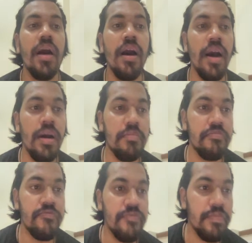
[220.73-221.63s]
uh,
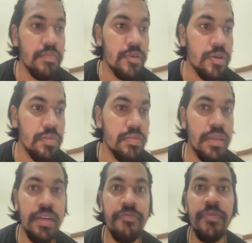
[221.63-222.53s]

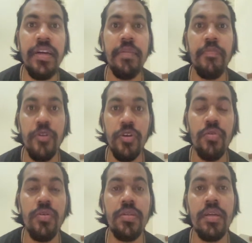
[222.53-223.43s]
the different
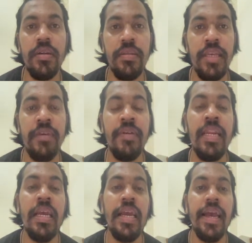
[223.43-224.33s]
modules. They will
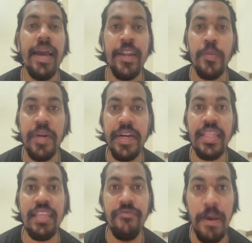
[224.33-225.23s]

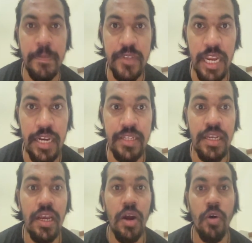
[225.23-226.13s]
enumerating the websites.
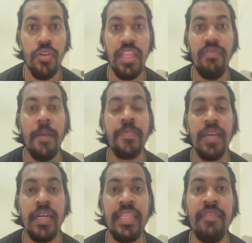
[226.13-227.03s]
On the
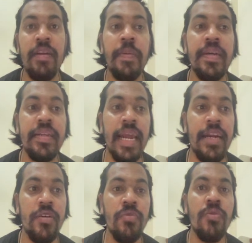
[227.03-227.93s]
website, they will be
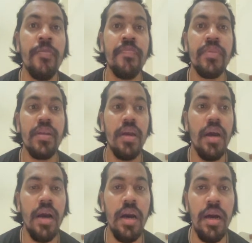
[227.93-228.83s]
trying to
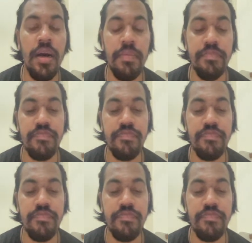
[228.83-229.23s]
uh,